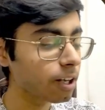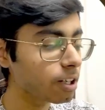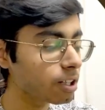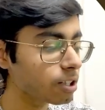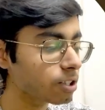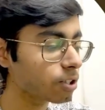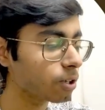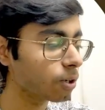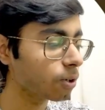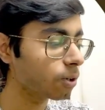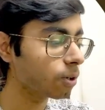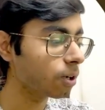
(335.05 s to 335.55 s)

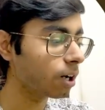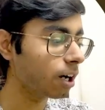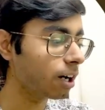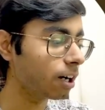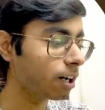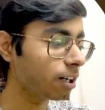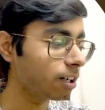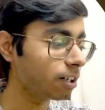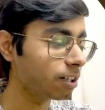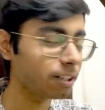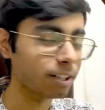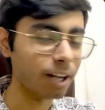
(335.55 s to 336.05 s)
So
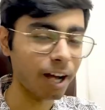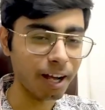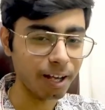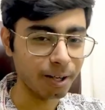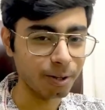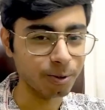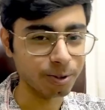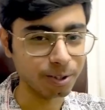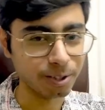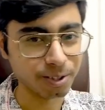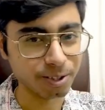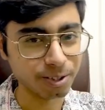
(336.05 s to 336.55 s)
uh, I
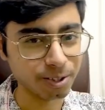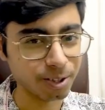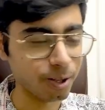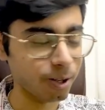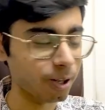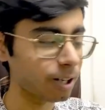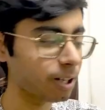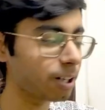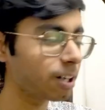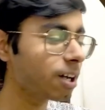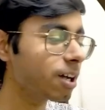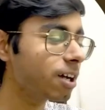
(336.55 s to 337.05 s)
know this is
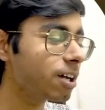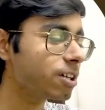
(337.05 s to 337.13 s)
recorded.